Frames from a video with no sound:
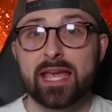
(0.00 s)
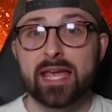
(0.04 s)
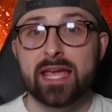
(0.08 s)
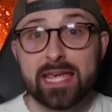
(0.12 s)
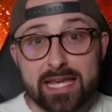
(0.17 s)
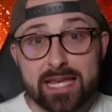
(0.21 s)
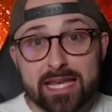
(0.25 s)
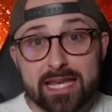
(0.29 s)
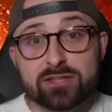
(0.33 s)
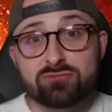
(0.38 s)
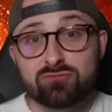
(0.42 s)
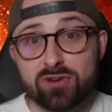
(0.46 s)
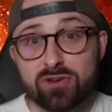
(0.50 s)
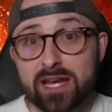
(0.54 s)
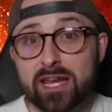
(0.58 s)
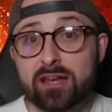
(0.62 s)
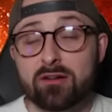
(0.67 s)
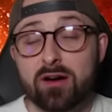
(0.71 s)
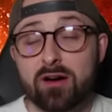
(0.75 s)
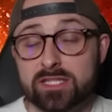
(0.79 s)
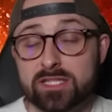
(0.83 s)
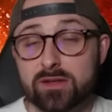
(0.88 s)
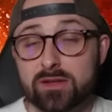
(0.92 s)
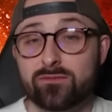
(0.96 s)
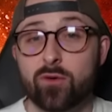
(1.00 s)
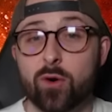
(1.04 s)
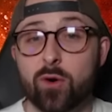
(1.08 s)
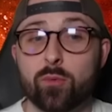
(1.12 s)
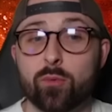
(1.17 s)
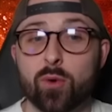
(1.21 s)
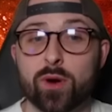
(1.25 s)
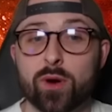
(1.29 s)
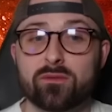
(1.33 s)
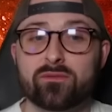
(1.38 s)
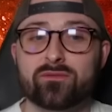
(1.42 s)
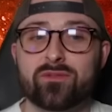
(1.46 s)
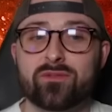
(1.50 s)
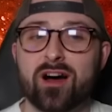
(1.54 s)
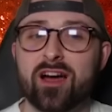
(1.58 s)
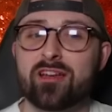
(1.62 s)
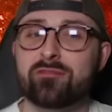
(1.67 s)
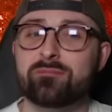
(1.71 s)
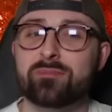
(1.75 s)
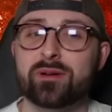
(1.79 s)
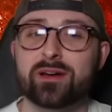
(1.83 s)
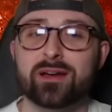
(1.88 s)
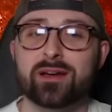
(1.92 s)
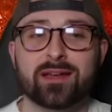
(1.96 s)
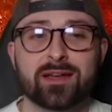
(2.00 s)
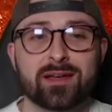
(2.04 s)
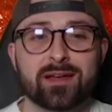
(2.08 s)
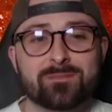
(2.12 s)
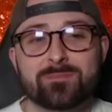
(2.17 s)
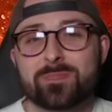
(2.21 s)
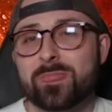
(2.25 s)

He is really nice at 4.5, but